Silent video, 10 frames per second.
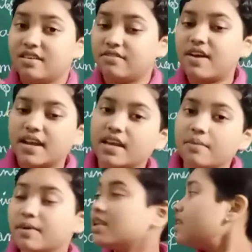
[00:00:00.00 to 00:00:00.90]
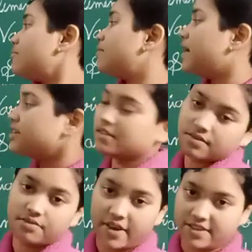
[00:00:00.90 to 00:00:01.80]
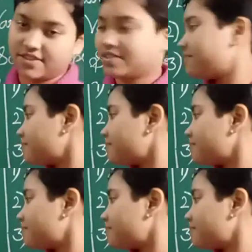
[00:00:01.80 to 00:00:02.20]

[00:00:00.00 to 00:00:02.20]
Variable but fixed.